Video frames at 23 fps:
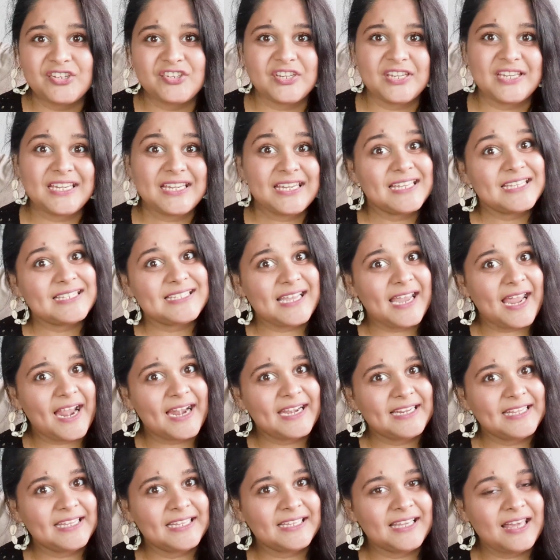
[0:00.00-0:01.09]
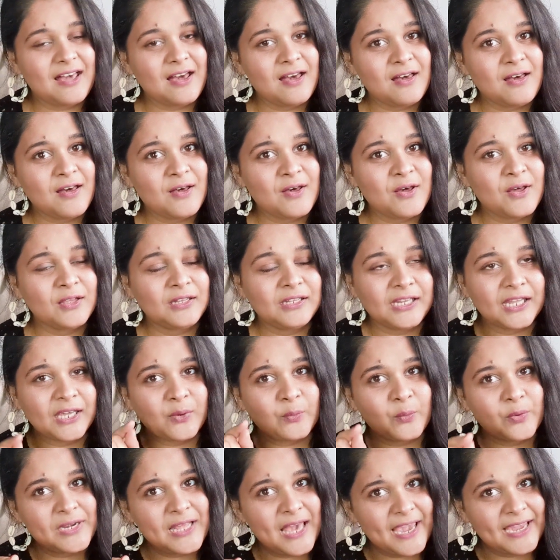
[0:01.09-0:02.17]
she is adding a
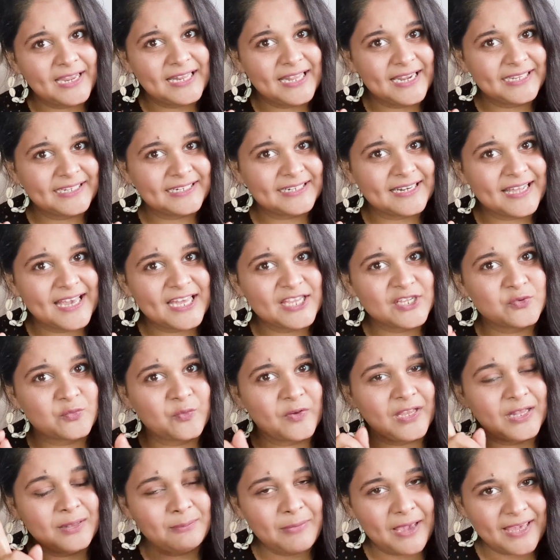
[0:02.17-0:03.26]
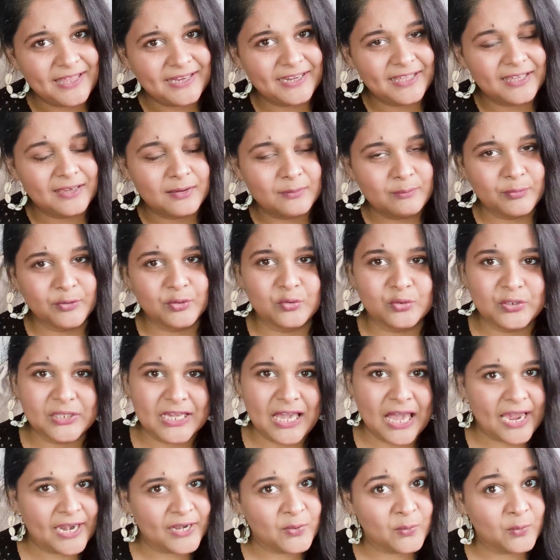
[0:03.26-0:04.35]
liquid highlighter as well by Rare Beauty.
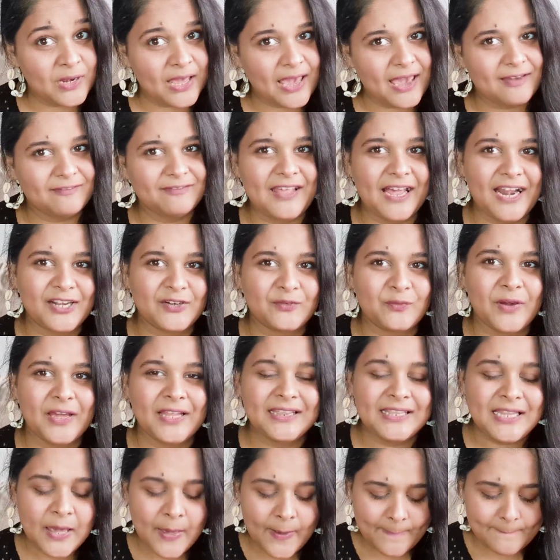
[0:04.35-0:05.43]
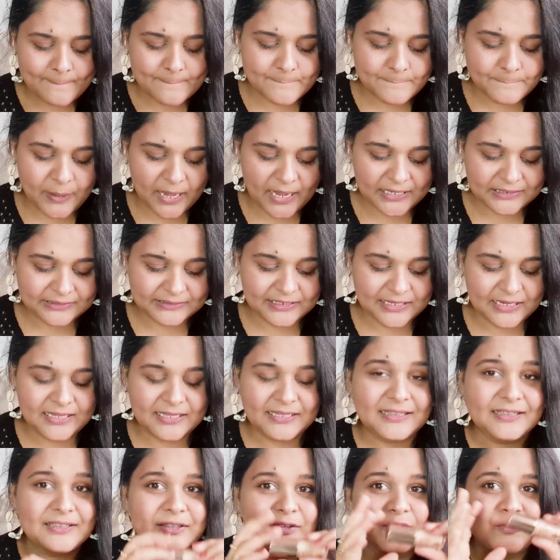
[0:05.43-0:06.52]
I don't have that one, but
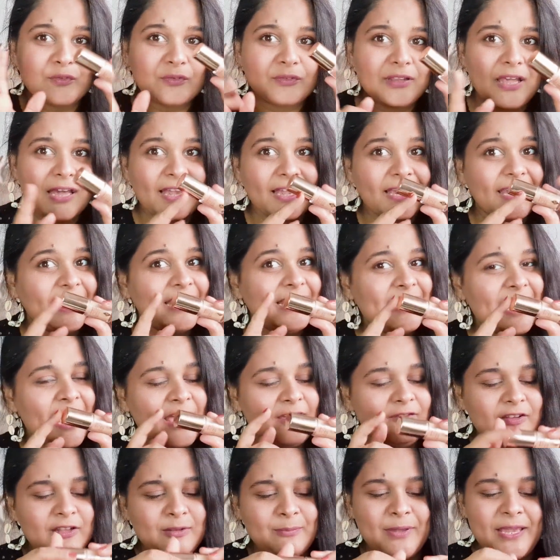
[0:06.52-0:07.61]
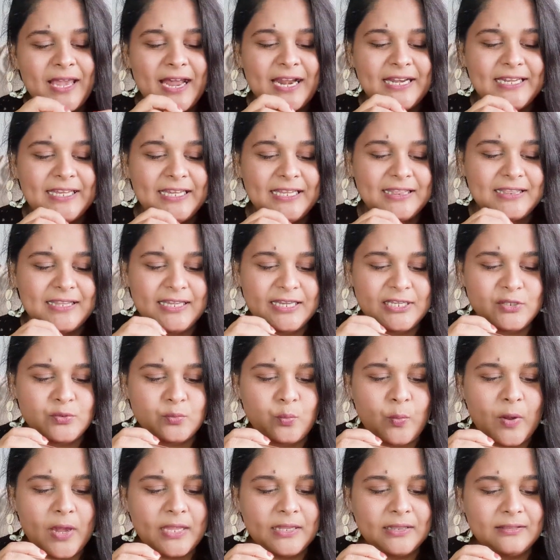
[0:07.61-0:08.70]
again I will be adding this
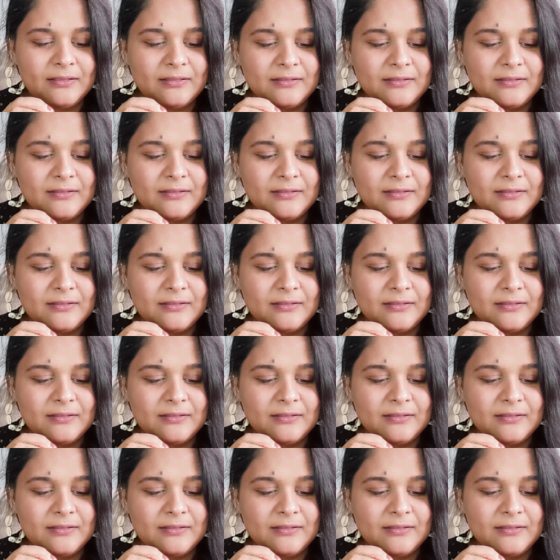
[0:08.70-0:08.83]
one.